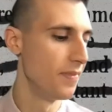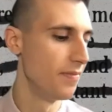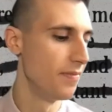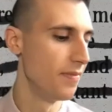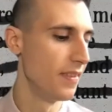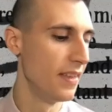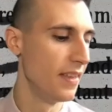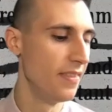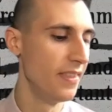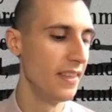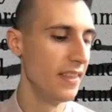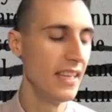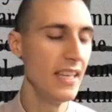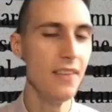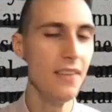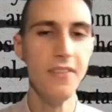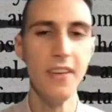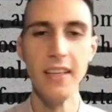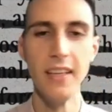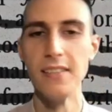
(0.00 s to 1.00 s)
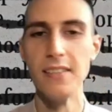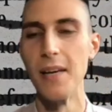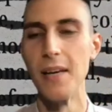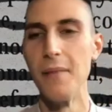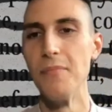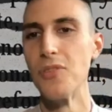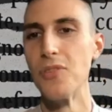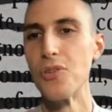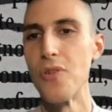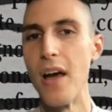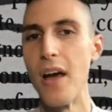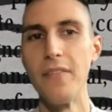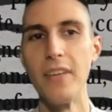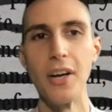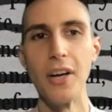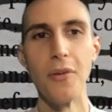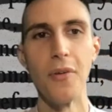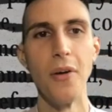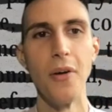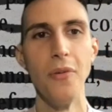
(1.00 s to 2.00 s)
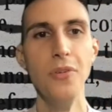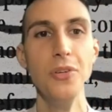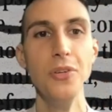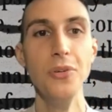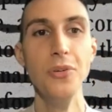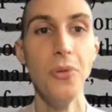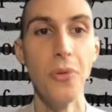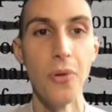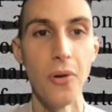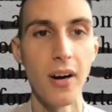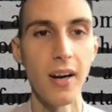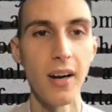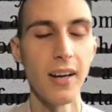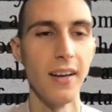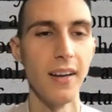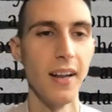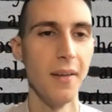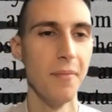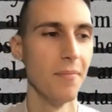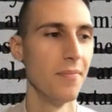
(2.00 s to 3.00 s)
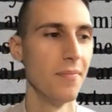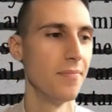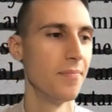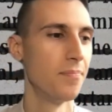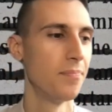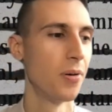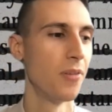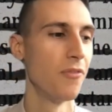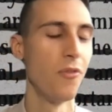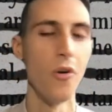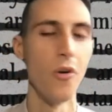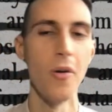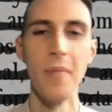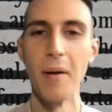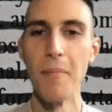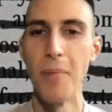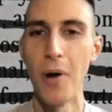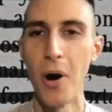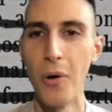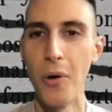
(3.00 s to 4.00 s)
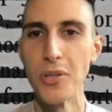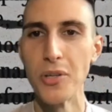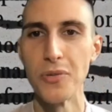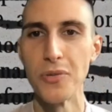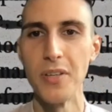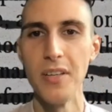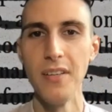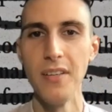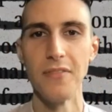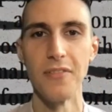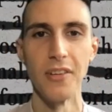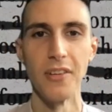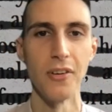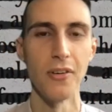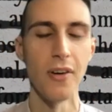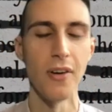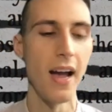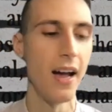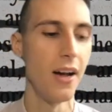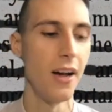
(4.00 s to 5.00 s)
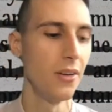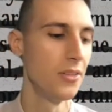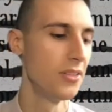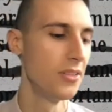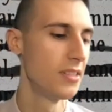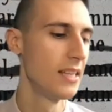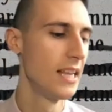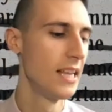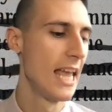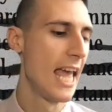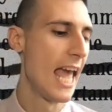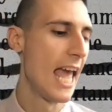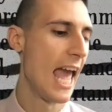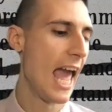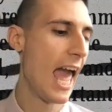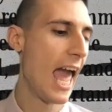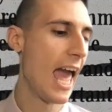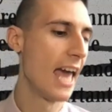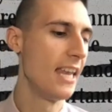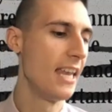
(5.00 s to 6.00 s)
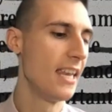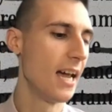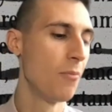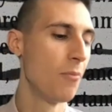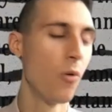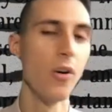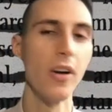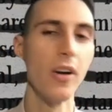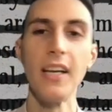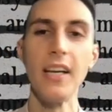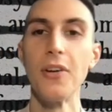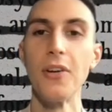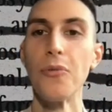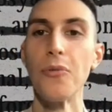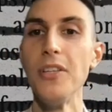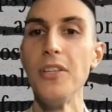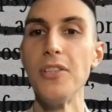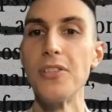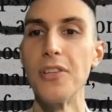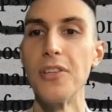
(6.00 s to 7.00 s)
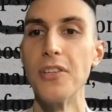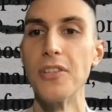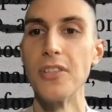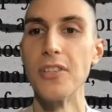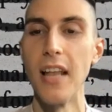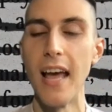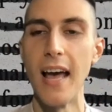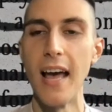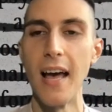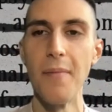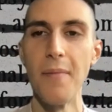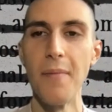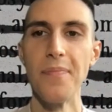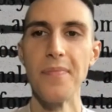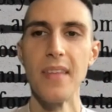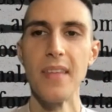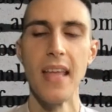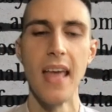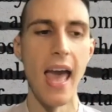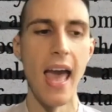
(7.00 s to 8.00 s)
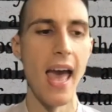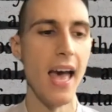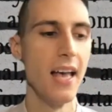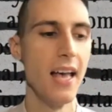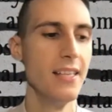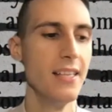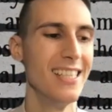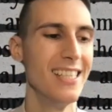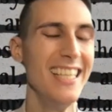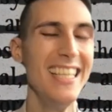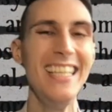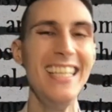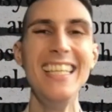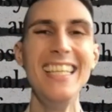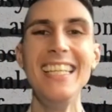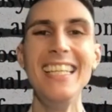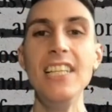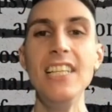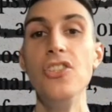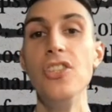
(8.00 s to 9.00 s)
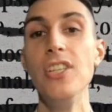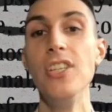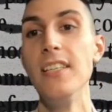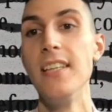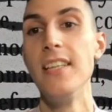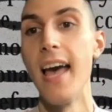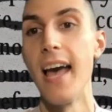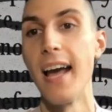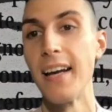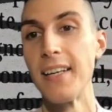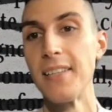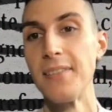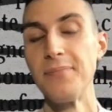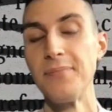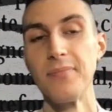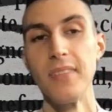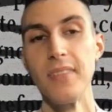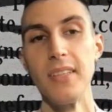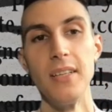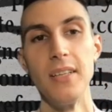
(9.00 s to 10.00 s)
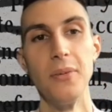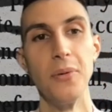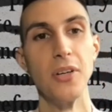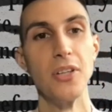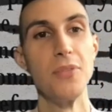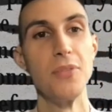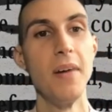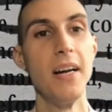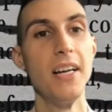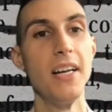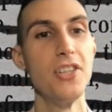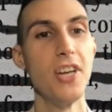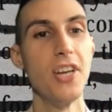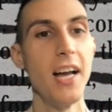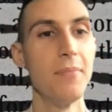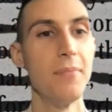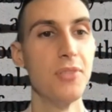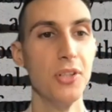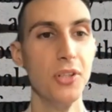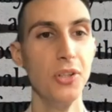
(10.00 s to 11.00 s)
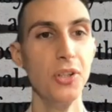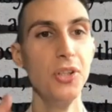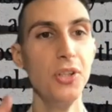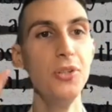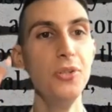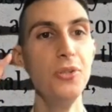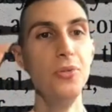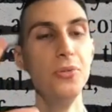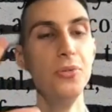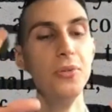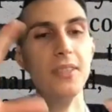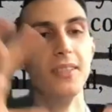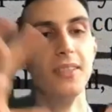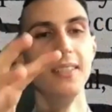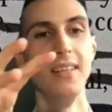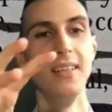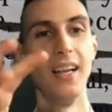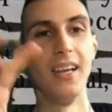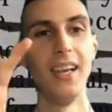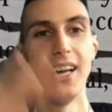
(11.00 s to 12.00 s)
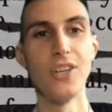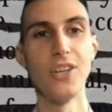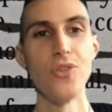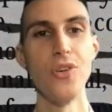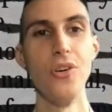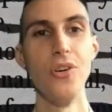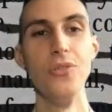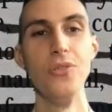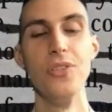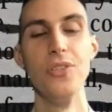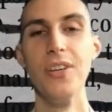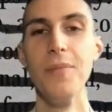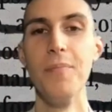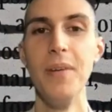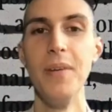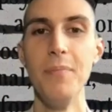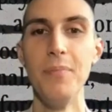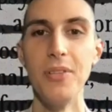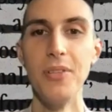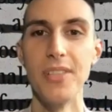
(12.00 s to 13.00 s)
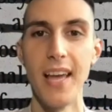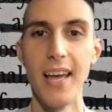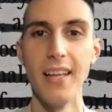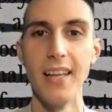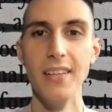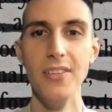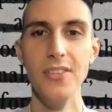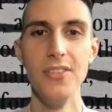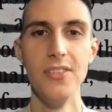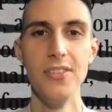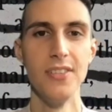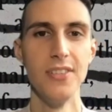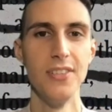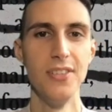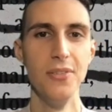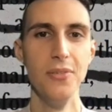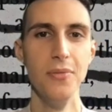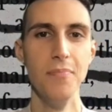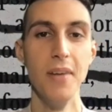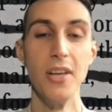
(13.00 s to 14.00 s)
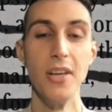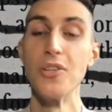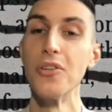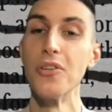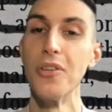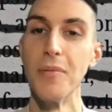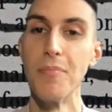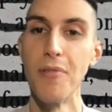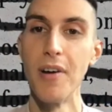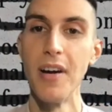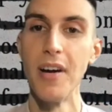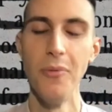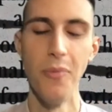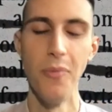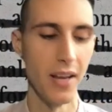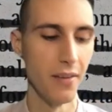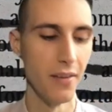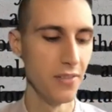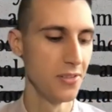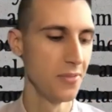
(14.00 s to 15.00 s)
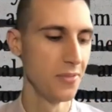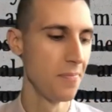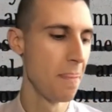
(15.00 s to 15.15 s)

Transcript: In the evenings, I'm traveling around New York and I'm performing poetry for crowds. And I'm working at a research lab as an EEG tech, where it's my job to glue electrodes onto people's heads to measure their brain waves.